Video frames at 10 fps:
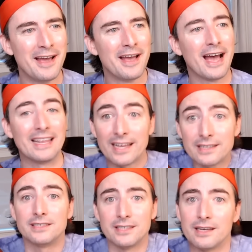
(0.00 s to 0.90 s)
I
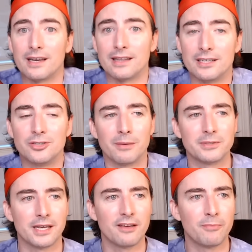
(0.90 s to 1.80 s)
like to see at least
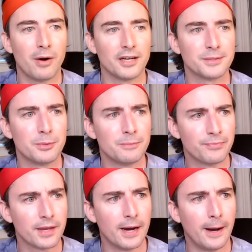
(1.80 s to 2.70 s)
20% if possible.
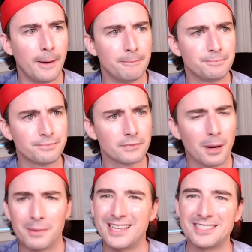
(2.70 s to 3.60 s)

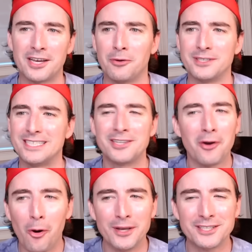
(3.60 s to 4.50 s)
But it's not
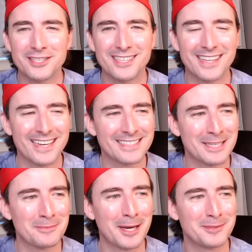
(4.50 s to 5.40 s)
always a good thing.
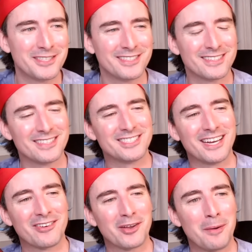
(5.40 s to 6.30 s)
Sometimes you'll
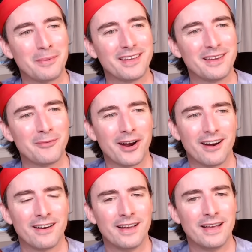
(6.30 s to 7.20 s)
check out a company
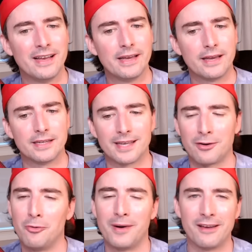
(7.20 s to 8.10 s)
where it's
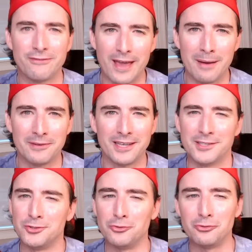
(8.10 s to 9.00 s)
like owned by a family,
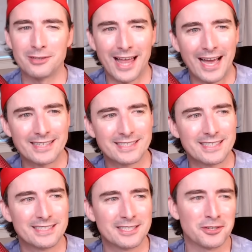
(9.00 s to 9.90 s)
there's dual
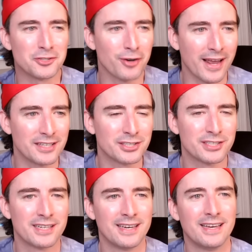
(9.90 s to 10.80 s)
classes, they're
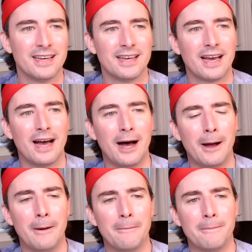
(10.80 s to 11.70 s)
entrenched.
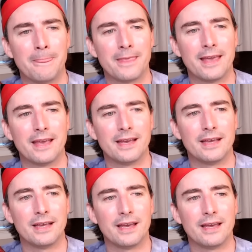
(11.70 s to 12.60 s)
And
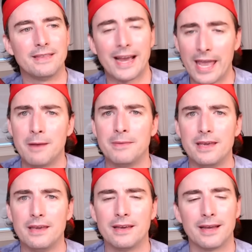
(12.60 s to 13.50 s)
that can
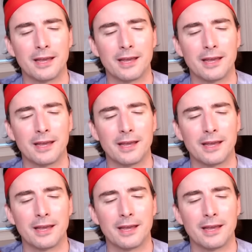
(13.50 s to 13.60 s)
be a